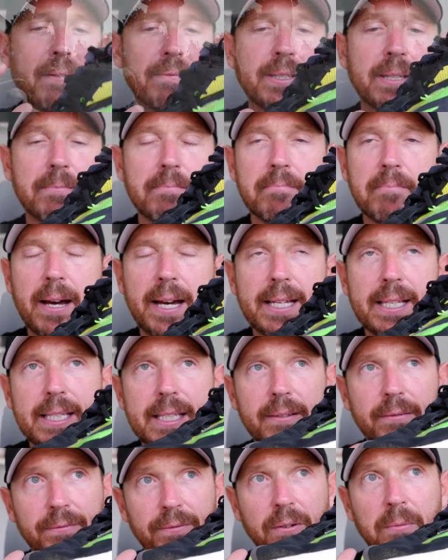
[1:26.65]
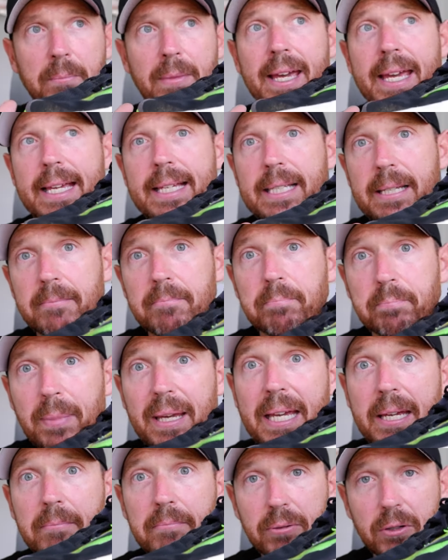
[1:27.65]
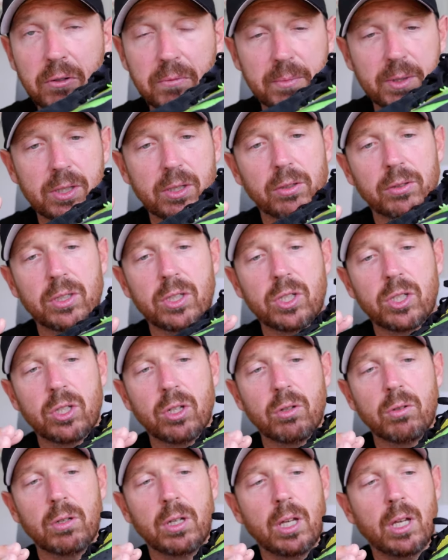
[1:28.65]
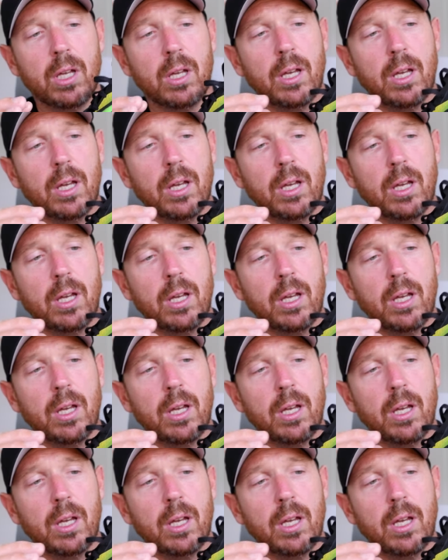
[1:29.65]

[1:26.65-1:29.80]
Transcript: have made, for me, some big improvements on this shoe